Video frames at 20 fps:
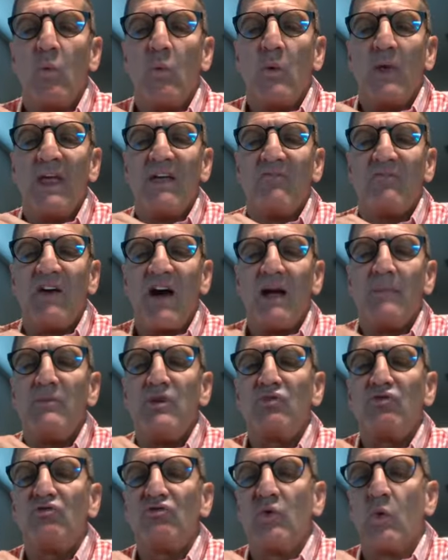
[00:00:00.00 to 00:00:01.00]
if I'm
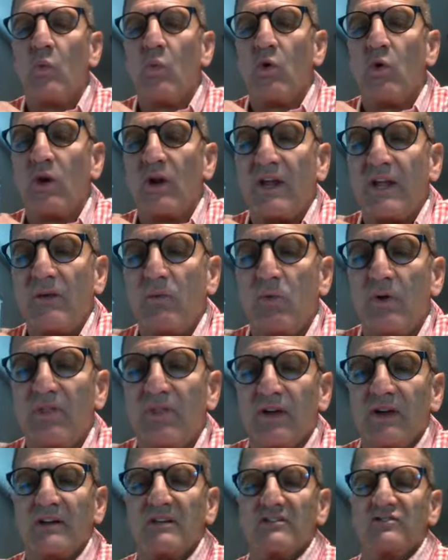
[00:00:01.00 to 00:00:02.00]
used to working with
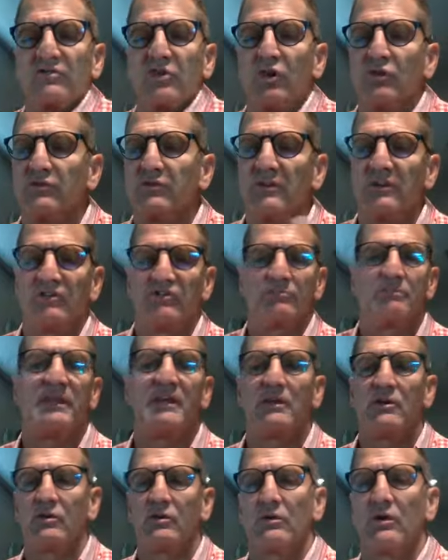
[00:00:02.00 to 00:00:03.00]
a consultant, a
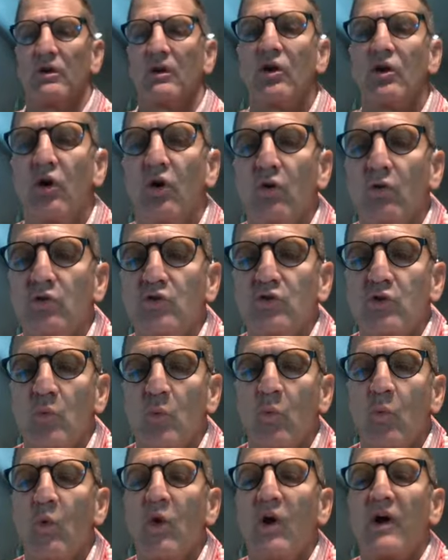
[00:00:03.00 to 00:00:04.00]
speaker, or a coach
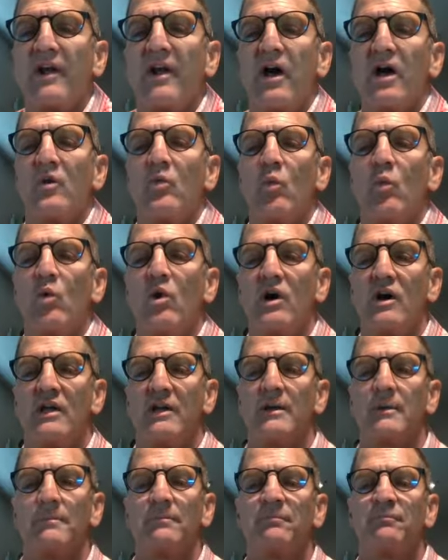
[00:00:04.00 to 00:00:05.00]

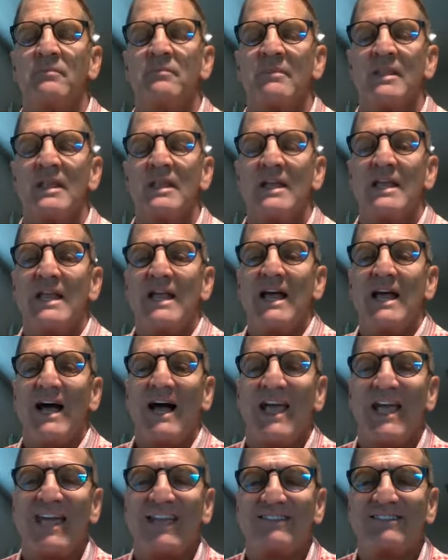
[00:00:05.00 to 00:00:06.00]
one-on-one,
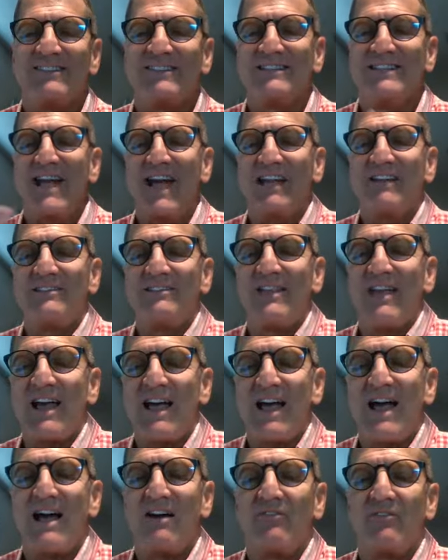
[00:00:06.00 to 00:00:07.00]
it's nice to
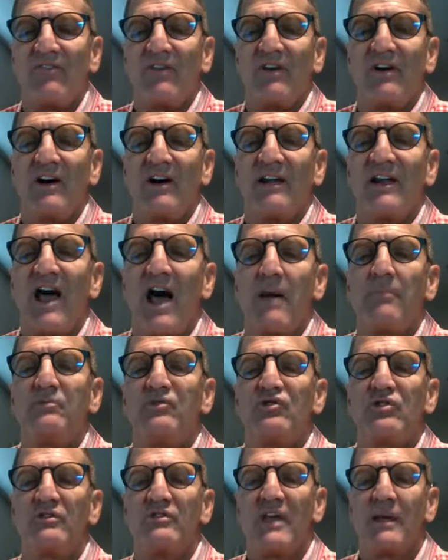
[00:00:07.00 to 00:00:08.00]
have an
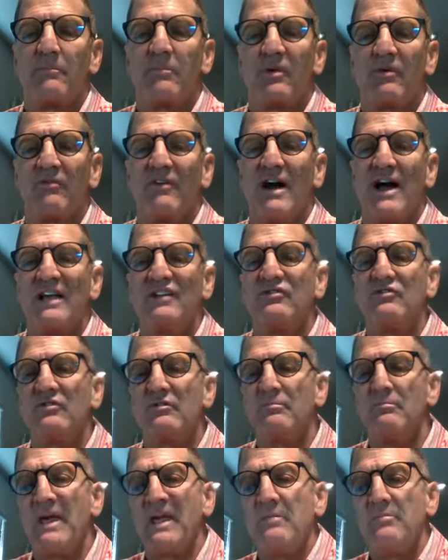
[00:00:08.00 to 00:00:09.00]
option that provides
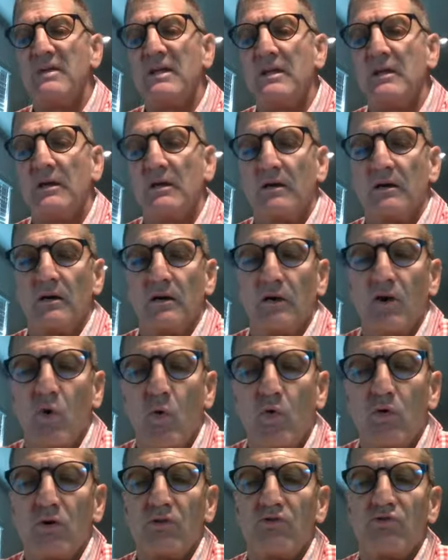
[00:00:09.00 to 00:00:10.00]
maybe a
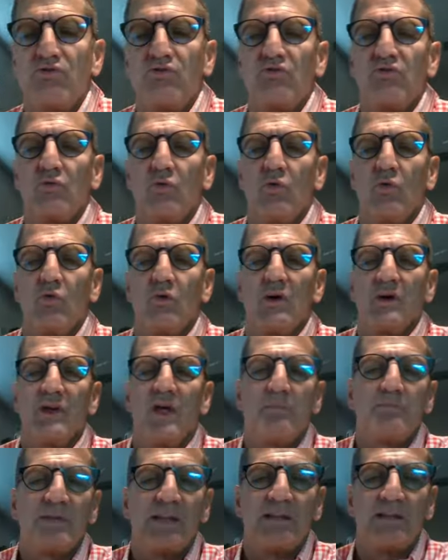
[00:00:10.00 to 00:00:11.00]
course or an
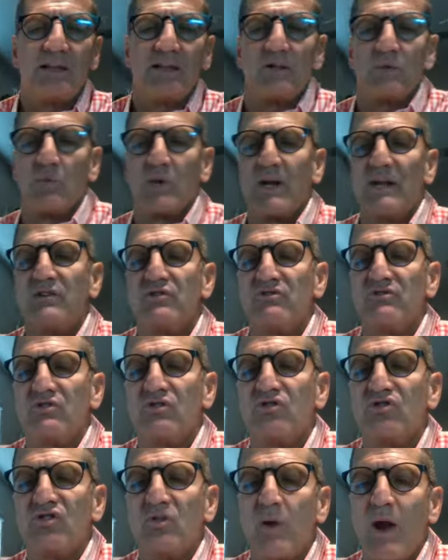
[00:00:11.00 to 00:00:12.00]
update like the one I just
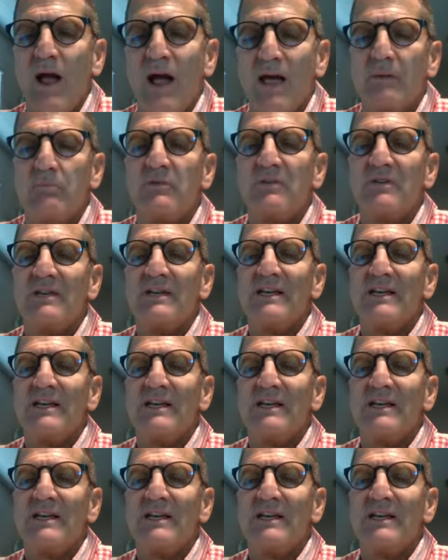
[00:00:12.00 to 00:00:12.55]
described,